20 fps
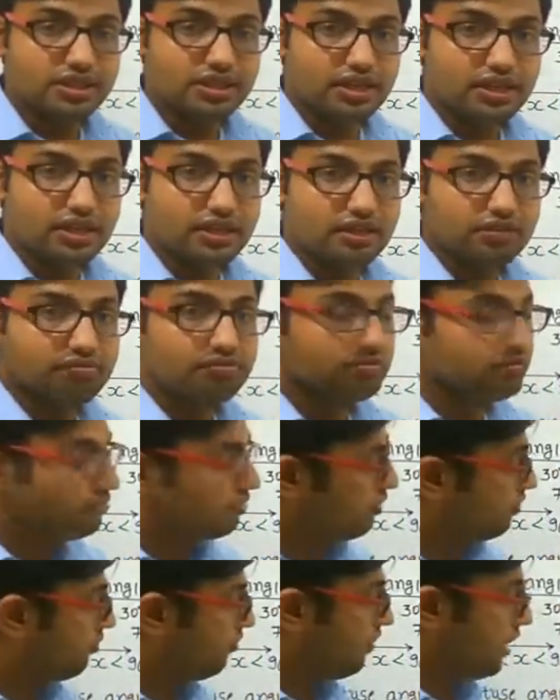degree?
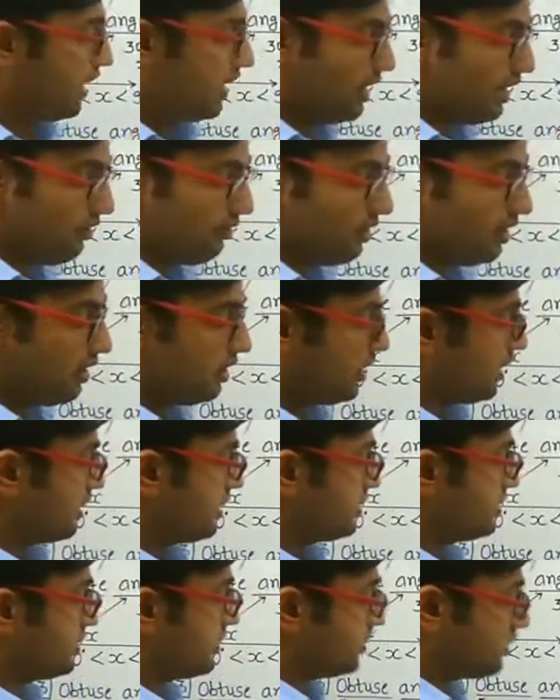Whenever that
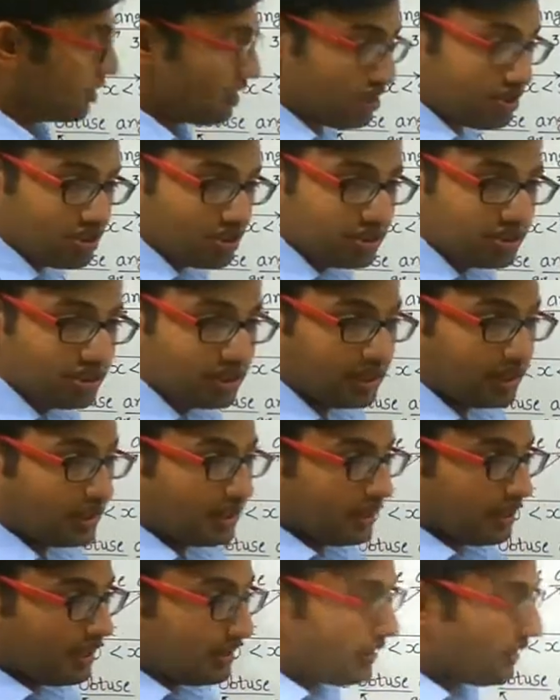is a 360
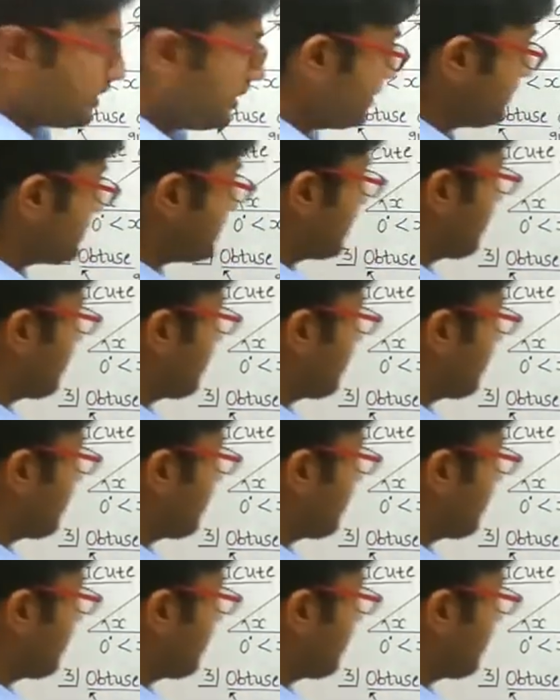degree, it is